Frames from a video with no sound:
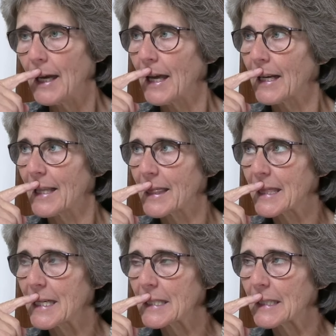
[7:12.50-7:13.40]
and I
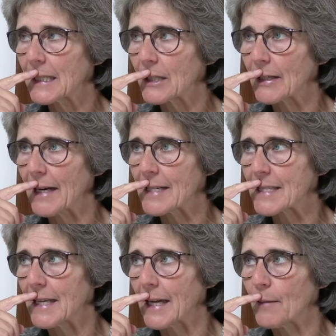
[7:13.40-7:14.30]
think the other guy's
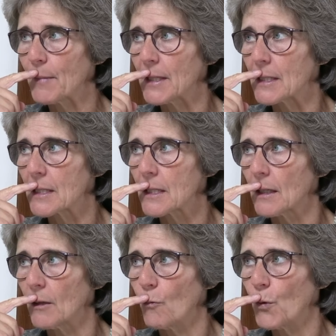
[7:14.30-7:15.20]
name is
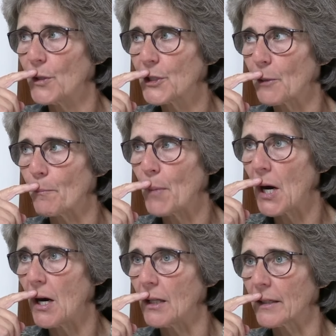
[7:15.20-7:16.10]
William
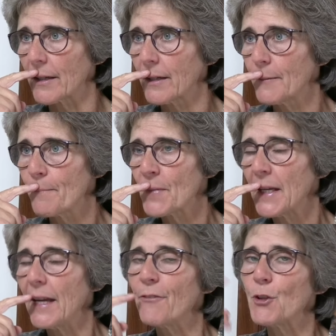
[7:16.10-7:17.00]
Pollock.
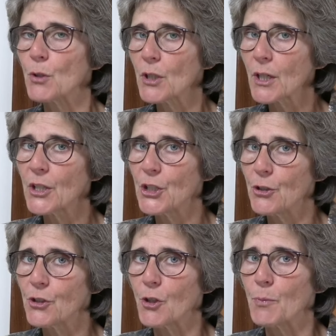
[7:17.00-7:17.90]
If you look on
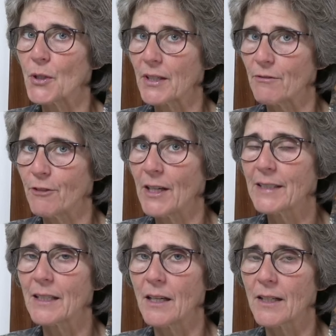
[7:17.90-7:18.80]
YouTube, you can
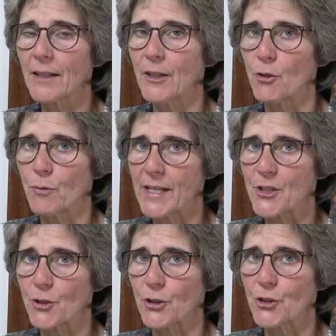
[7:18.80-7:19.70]
find a lot of their
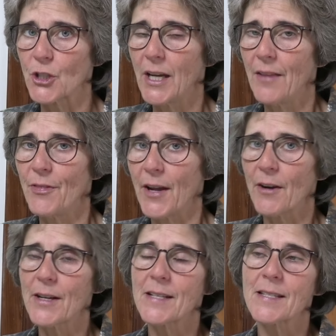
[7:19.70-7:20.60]
research.
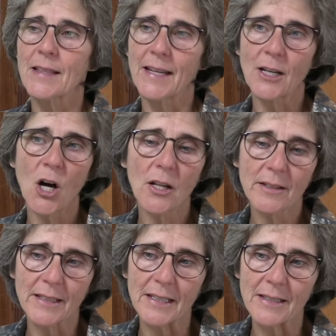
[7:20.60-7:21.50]
They call
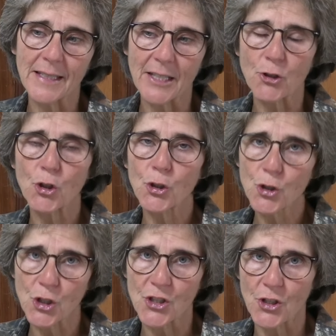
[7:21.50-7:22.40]
it the
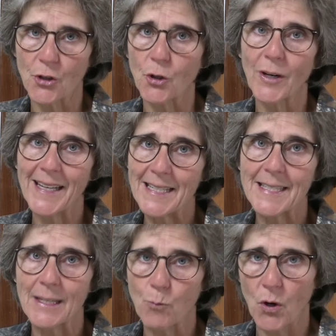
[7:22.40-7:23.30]
exclusion zone, or
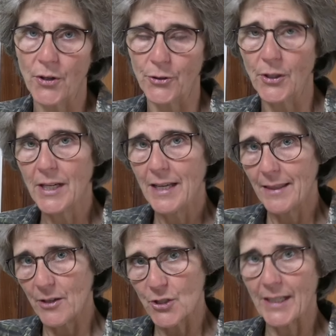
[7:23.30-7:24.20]
easy water.
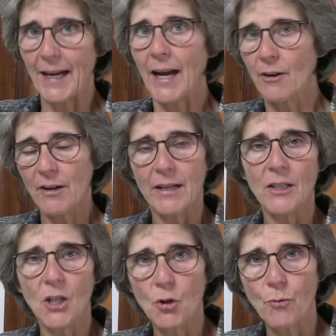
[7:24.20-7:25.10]
There's an
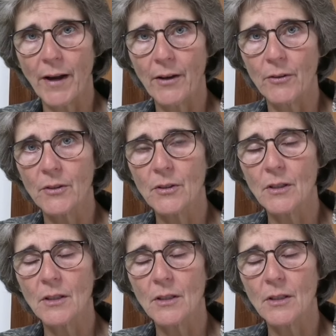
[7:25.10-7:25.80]
area around